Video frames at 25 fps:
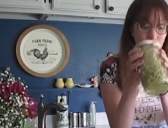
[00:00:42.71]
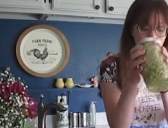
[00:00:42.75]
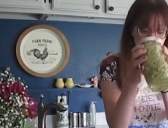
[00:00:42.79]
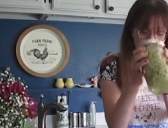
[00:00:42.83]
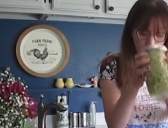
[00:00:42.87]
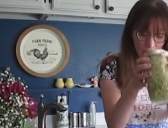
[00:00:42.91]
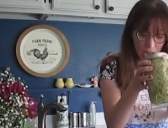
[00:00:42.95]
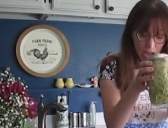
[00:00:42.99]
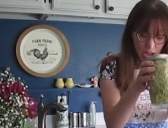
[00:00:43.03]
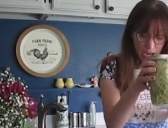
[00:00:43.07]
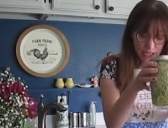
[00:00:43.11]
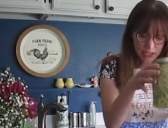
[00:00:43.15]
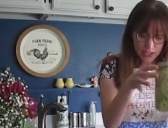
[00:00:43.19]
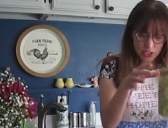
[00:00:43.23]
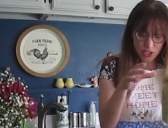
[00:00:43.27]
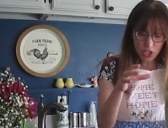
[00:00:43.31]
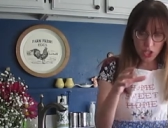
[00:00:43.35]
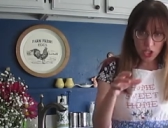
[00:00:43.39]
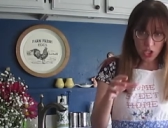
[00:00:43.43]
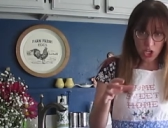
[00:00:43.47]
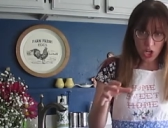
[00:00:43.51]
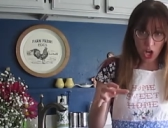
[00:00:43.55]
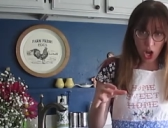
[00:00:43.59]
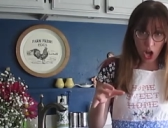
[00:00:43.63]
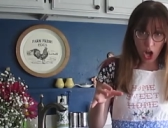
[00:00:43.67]
But I
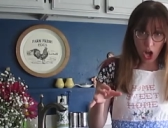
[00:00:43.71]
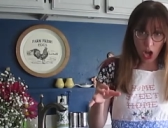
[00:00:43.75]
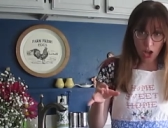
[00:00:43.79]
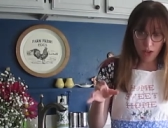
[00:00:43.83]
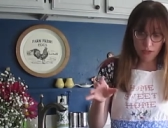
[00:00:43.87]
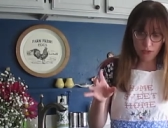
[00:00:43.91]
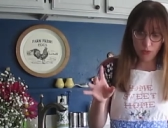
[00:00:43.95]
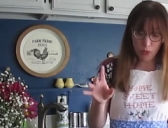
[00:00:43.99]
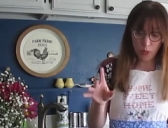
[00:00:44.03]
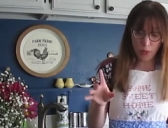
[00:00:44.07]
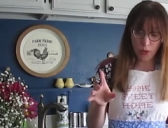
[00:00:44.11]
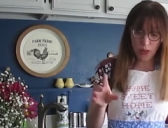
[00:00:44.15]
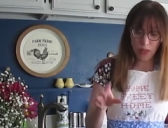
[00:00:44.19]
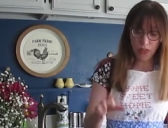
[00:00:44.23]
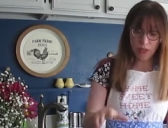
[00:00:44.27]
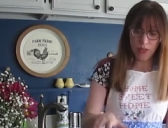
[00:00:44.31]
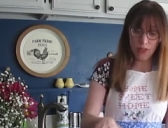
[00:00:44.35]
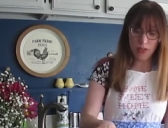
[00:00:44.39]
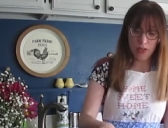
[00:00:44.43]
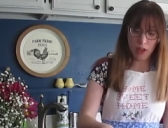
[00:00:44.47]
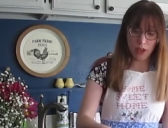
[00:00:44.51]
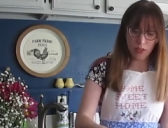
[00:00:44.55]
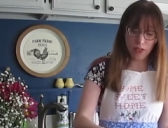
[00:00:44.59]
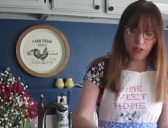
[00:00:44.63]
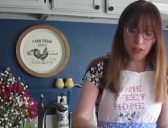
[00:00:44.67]
started off with
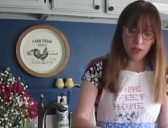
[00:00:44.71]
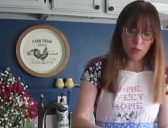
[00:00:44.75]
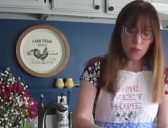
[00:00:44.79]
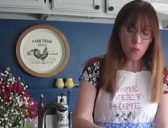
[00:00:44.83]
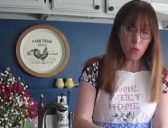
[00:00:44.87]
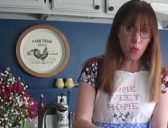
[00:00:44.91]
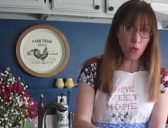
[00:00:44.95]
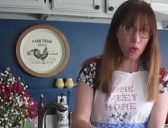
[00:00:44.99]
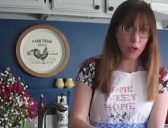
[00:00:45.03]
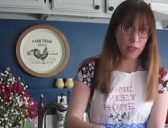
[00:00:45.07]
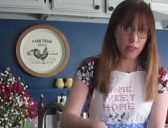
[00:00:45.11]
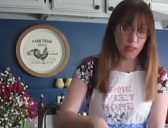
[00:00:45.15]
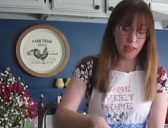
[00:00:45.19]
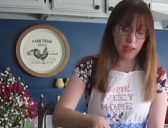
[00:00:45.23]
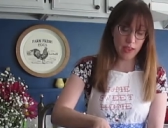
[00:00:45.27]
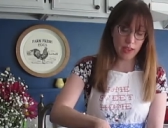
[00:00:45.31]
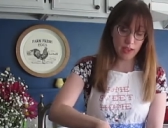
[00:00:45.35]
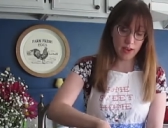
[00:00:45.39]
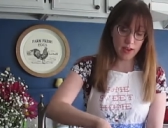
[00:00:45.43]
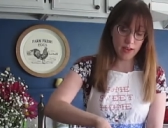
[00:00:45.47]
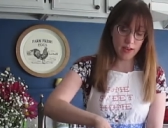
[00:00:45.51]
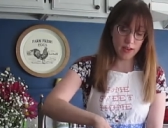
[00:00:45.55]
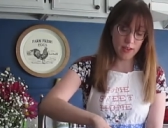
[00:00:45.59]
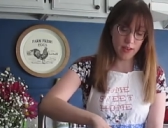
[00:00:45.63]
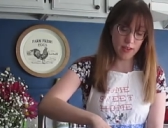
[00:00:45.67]
nothing more
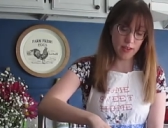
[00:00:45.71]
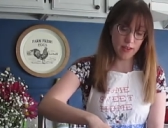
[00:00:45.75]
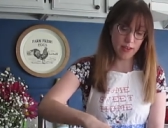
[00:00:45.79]
than